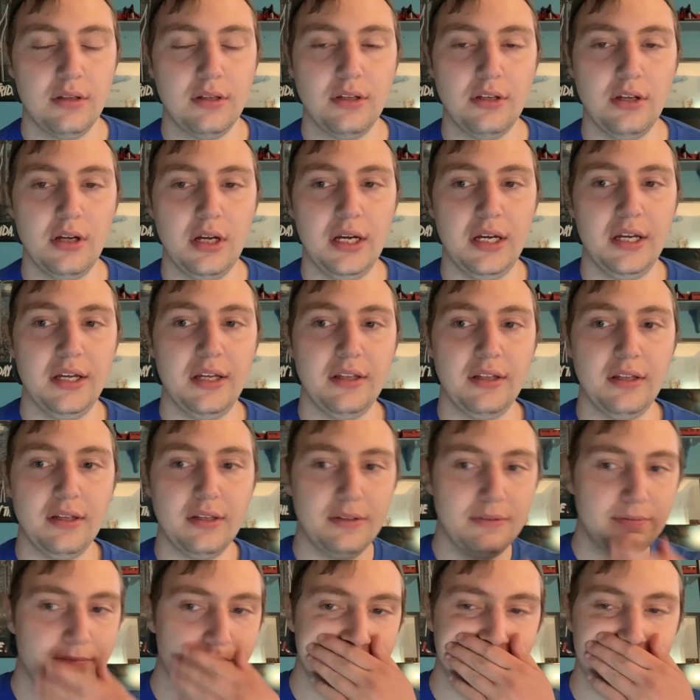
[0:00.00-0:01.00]

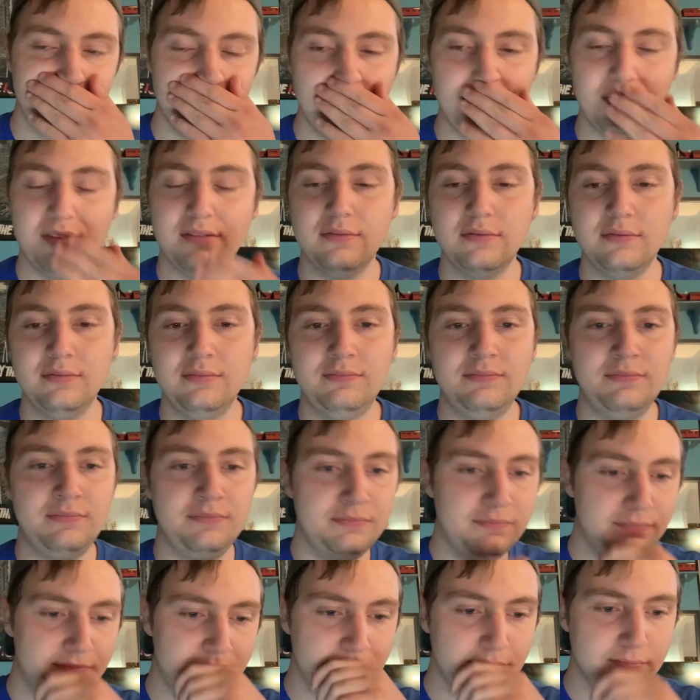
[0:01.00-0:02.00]

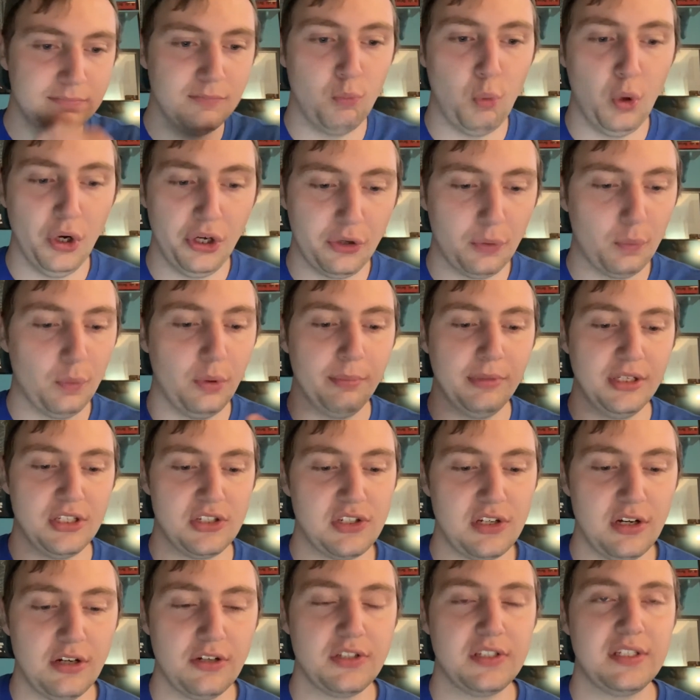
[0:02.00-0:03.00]
Wonder Woman
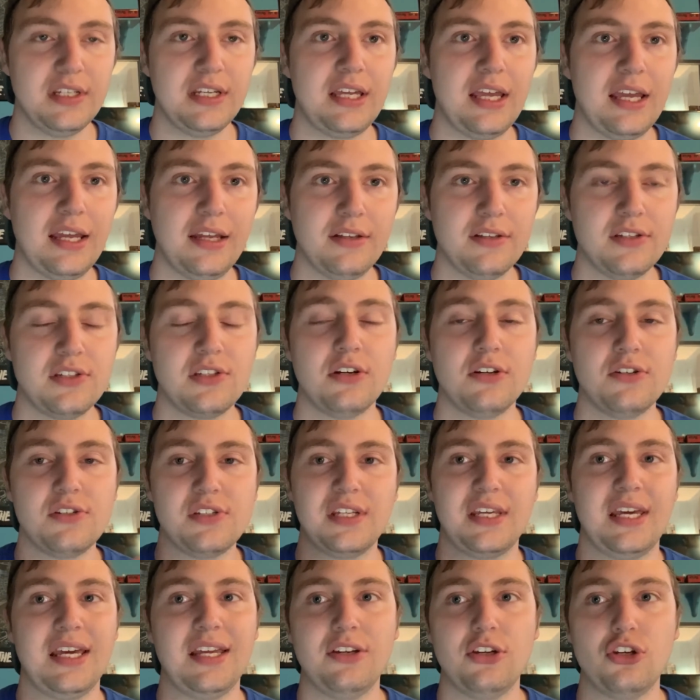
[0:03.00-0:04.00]
starts to
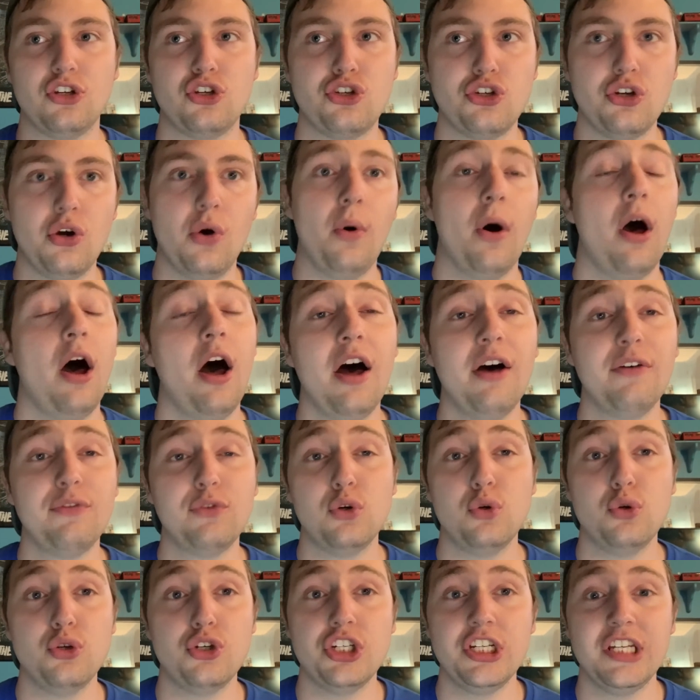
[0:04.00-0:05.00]
kind of show off
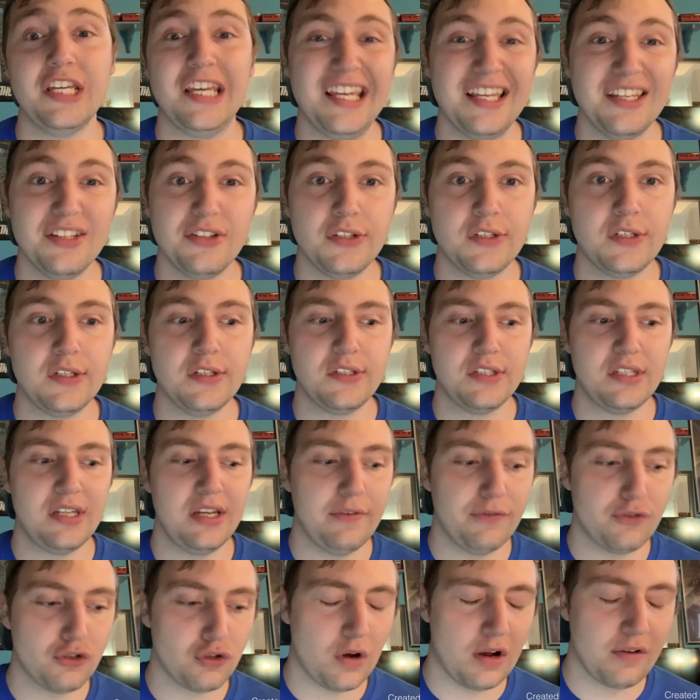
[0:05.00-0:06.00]
who she is to
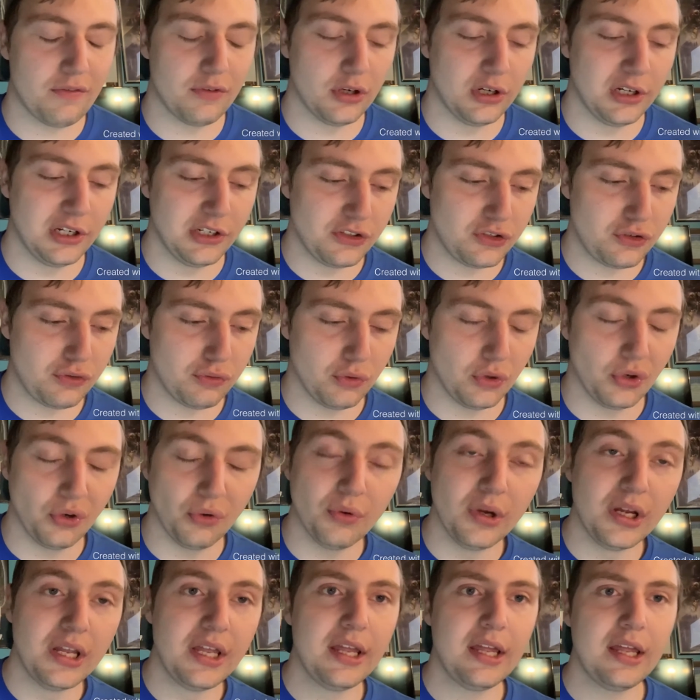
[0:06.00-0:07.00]
Steve Trevor and his crew.
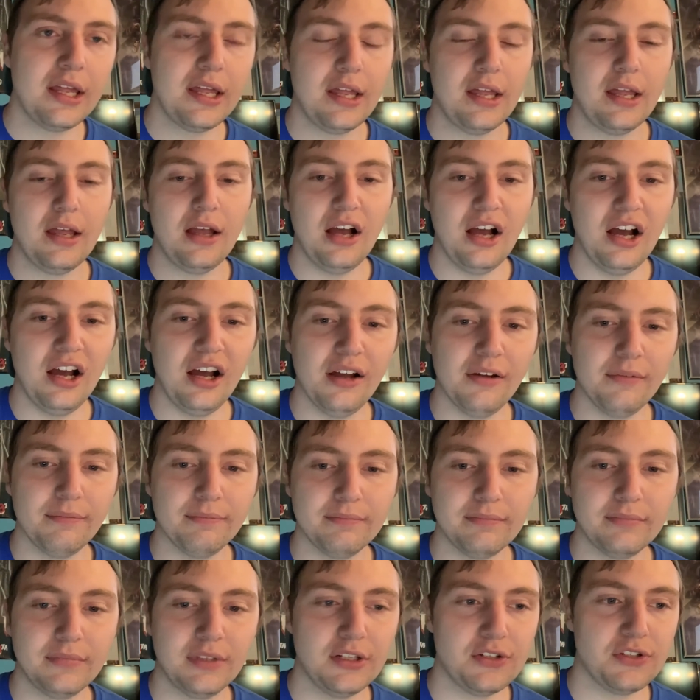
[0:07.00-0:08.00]

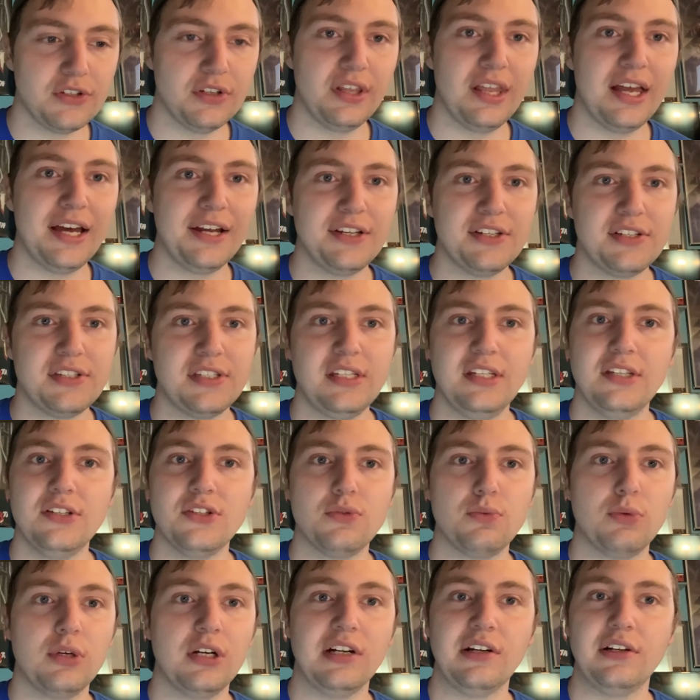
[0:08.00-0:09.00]
There's a lot of
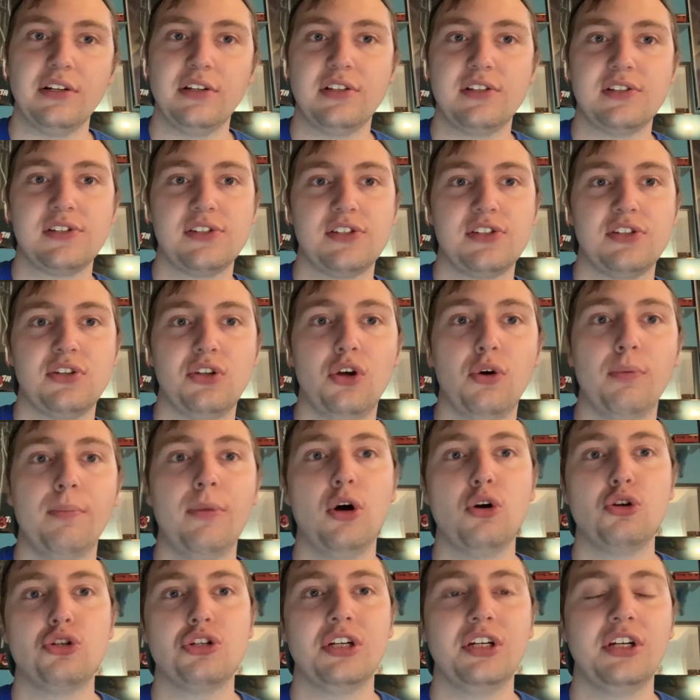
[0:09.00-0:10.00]
scenes where slow
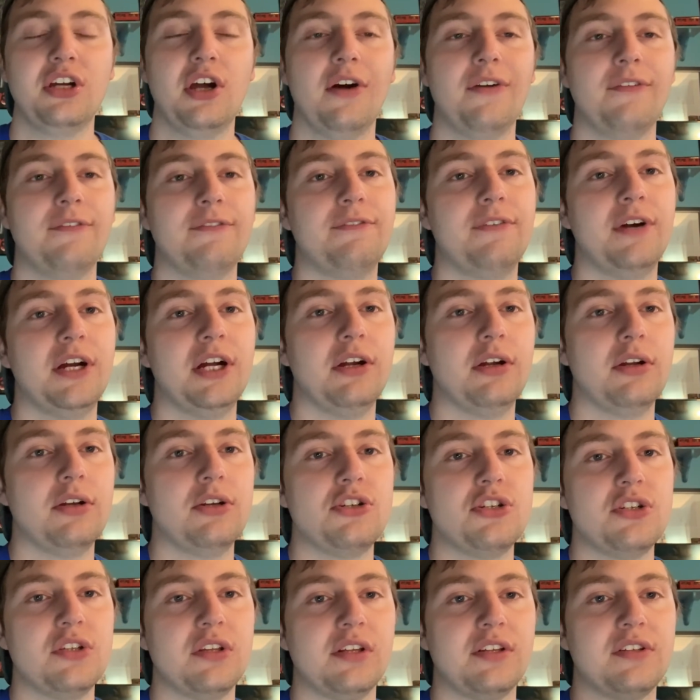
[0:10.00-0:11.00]
motion gunfire and
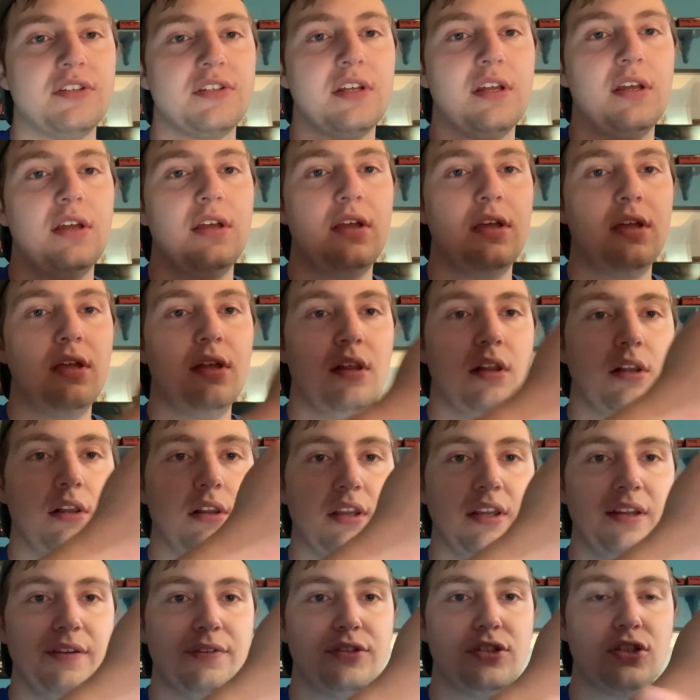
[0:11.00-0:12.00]
she
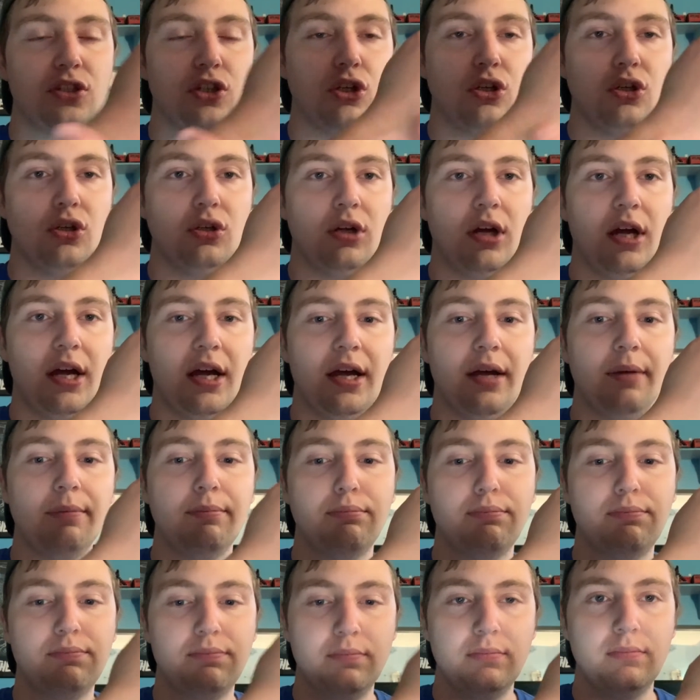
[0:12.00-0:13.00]
lifts her
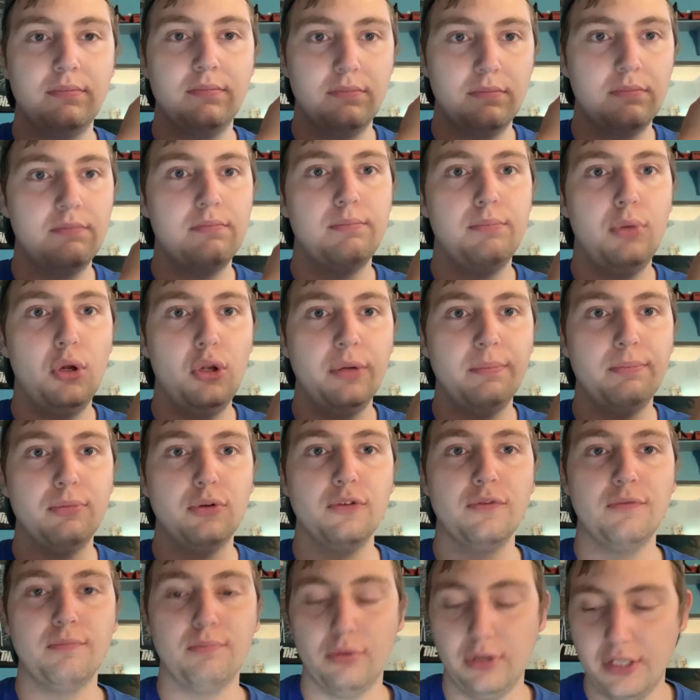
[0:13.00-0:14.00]

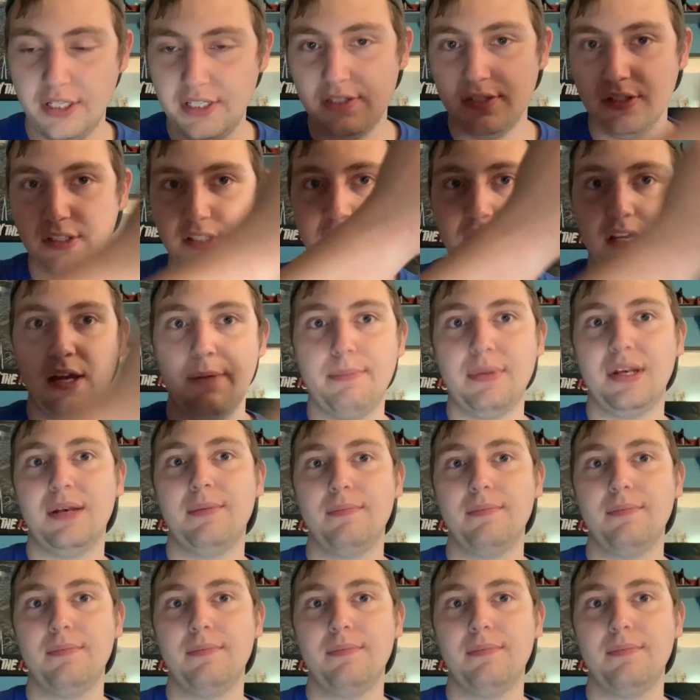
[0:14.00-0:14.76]
bulletproof bracelets up and